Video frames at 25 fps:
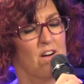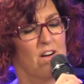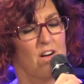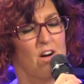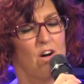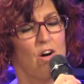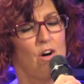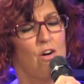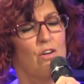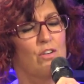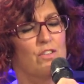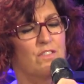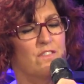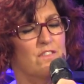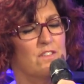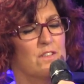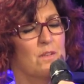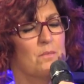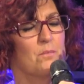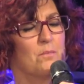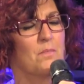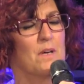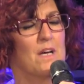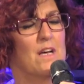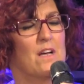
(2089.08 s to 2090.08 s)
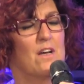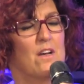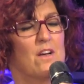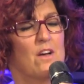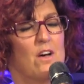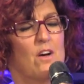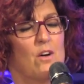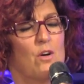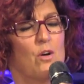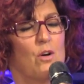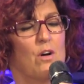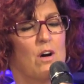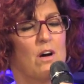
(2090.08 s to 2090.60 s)
awesome,
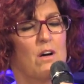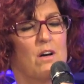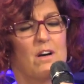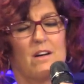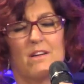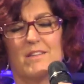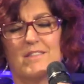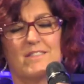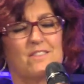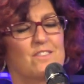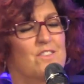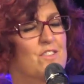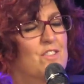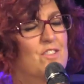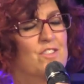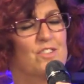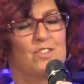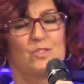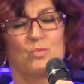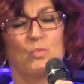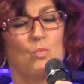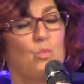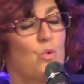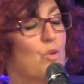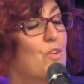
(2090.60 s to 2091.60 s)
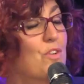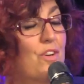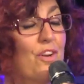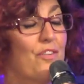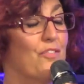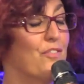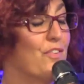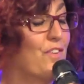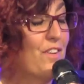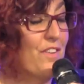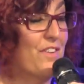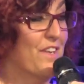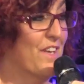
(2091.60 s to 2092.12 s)
just
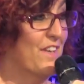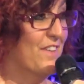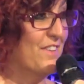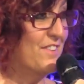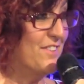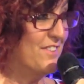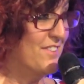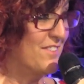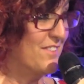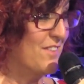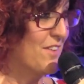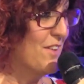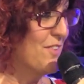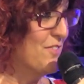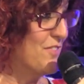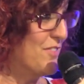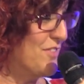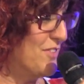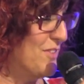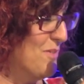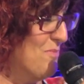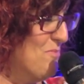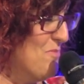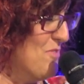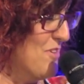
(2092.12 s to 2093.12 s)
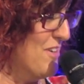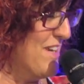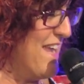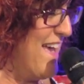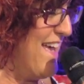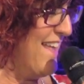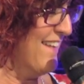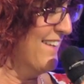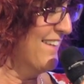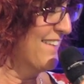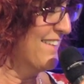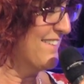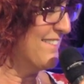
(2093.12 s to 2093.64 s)
wonderfulness of someone
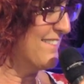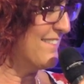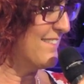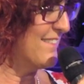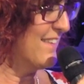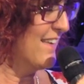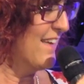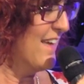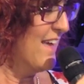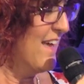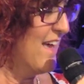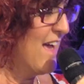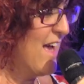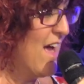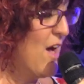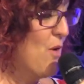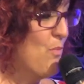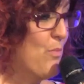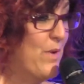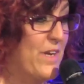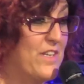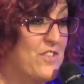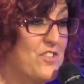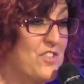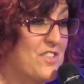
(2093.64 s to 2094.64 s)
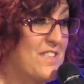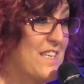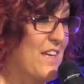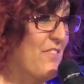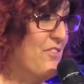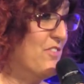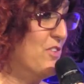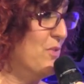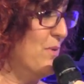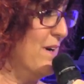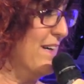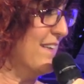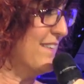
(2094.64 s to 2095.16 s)
else, and we just have
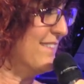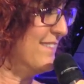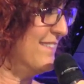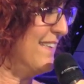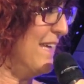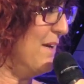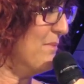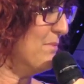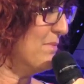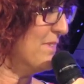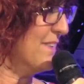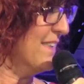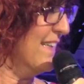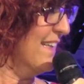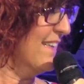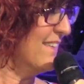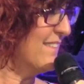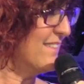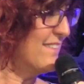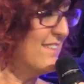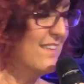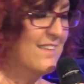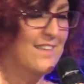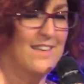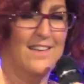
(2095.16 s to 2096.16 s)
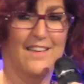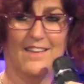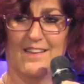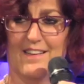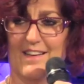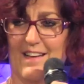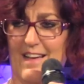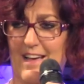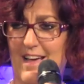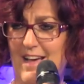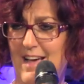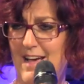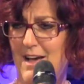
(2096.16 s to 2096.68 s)
to accept it.
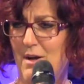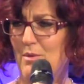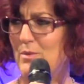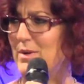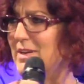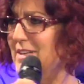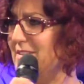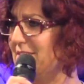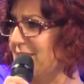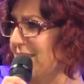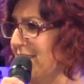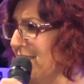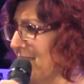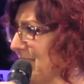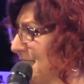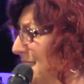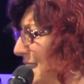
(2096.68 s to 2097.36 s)
How easy can